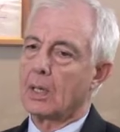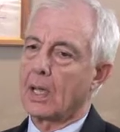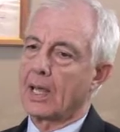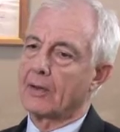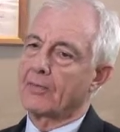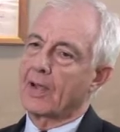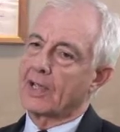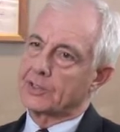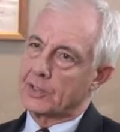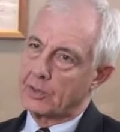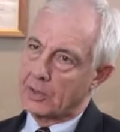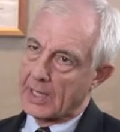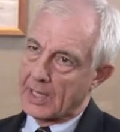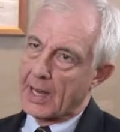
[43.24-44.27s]
And if I ask
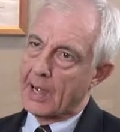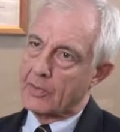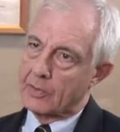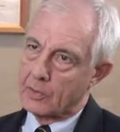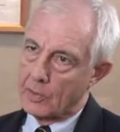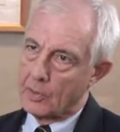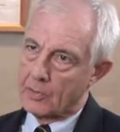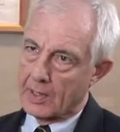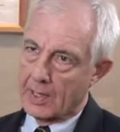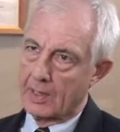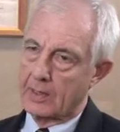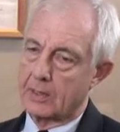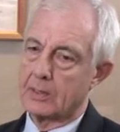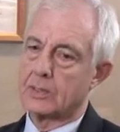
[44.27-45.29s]
you again how you know
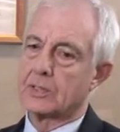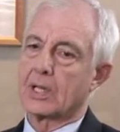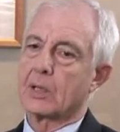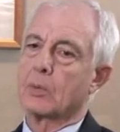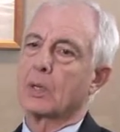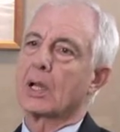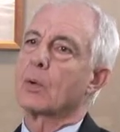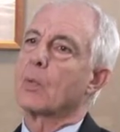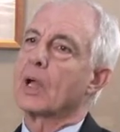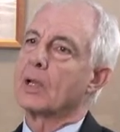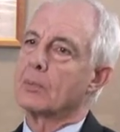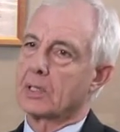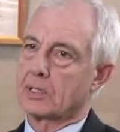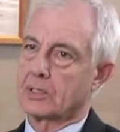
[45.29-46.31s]
that, you'd say, well, I
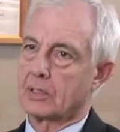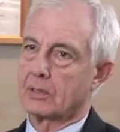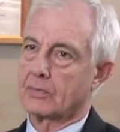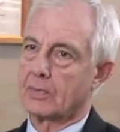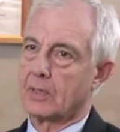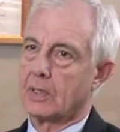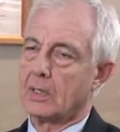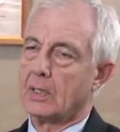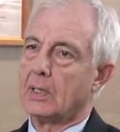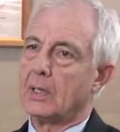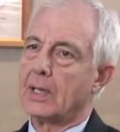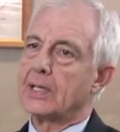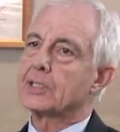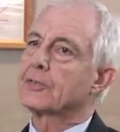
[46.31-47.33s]
weighed myself.
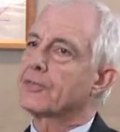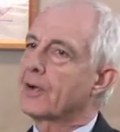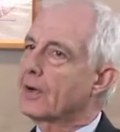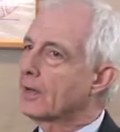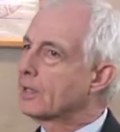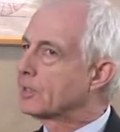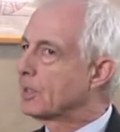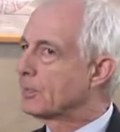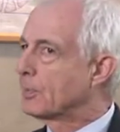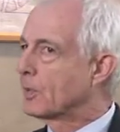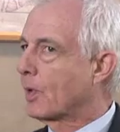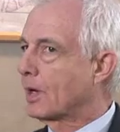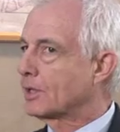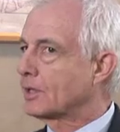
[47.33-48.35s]
It's a fairly simple
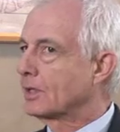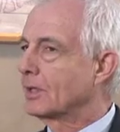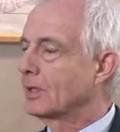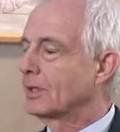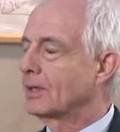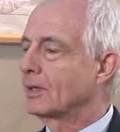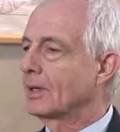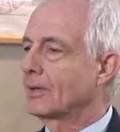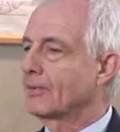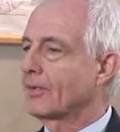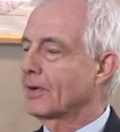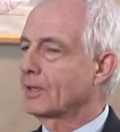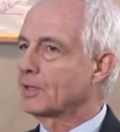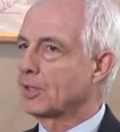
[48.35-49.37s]
question and a
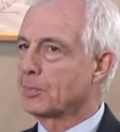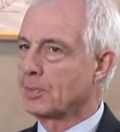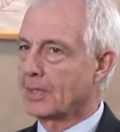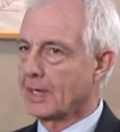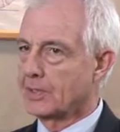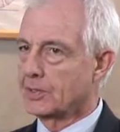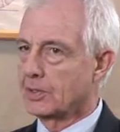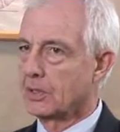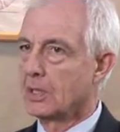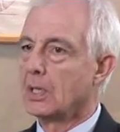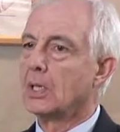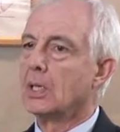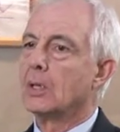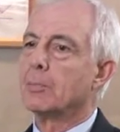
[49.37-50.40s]
fairly simple answer.
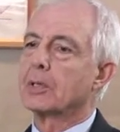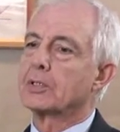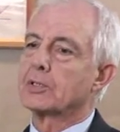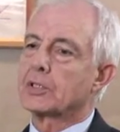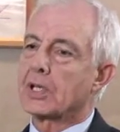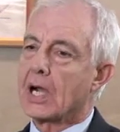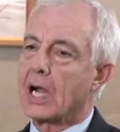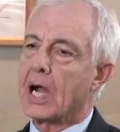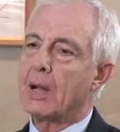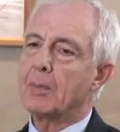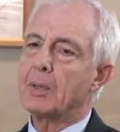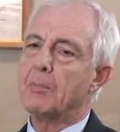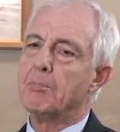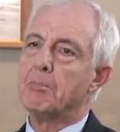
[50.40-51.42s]
But there's a
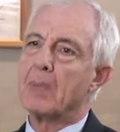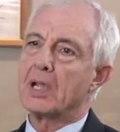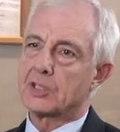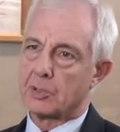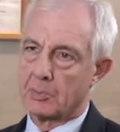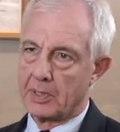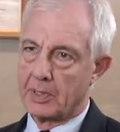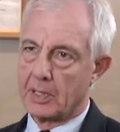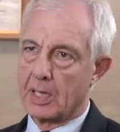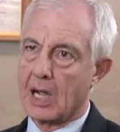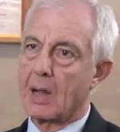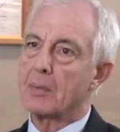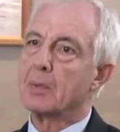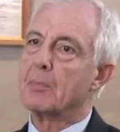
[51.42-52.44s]
common measurement, a
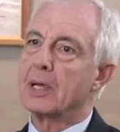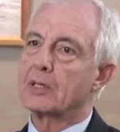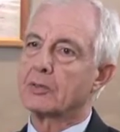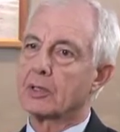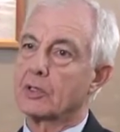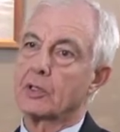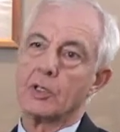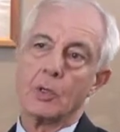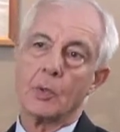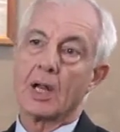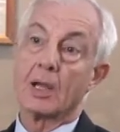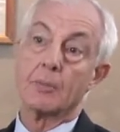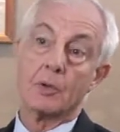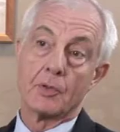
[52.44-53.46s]
common metric that you
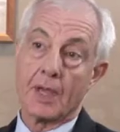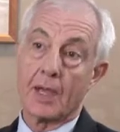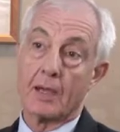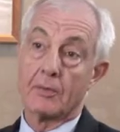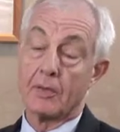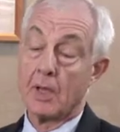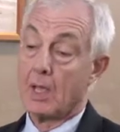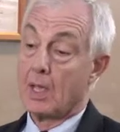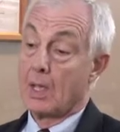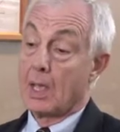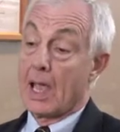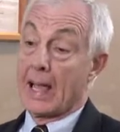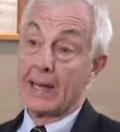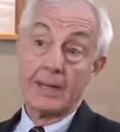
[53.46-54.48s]
and I both have.
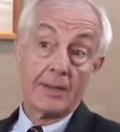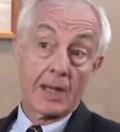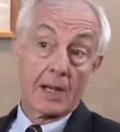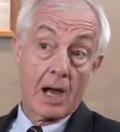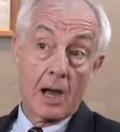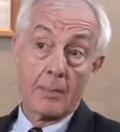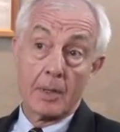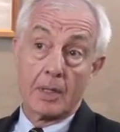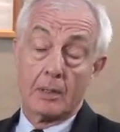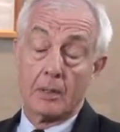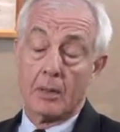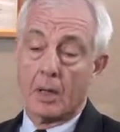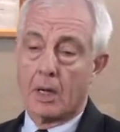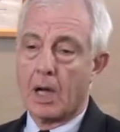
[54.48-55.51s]
And in that
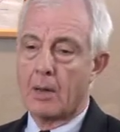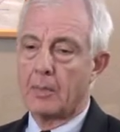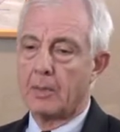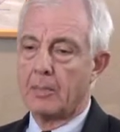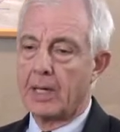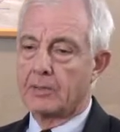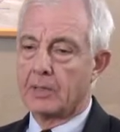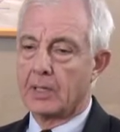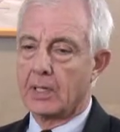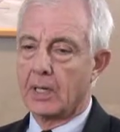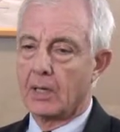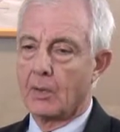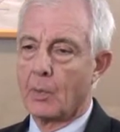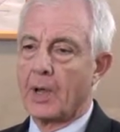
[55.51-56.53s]
common metric,
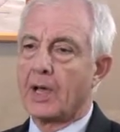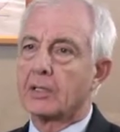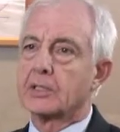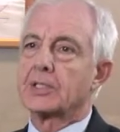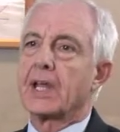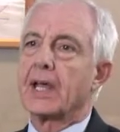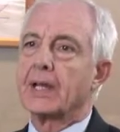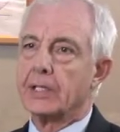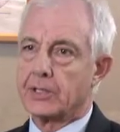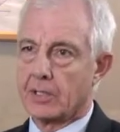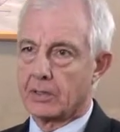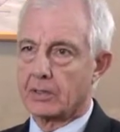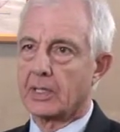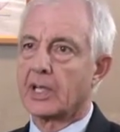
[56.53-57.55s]
we understand each
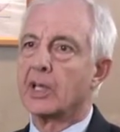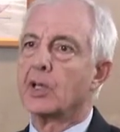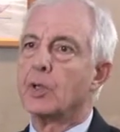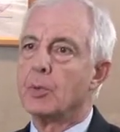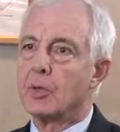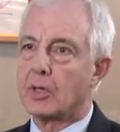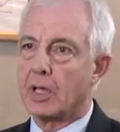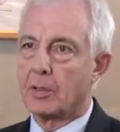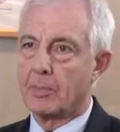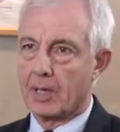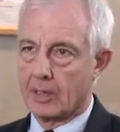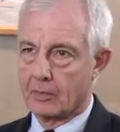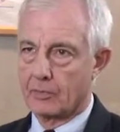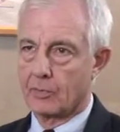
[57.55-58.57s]
other and can communicate
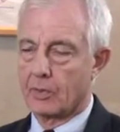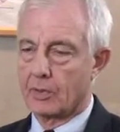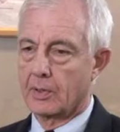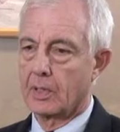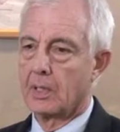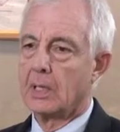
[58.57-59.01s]
back and forth.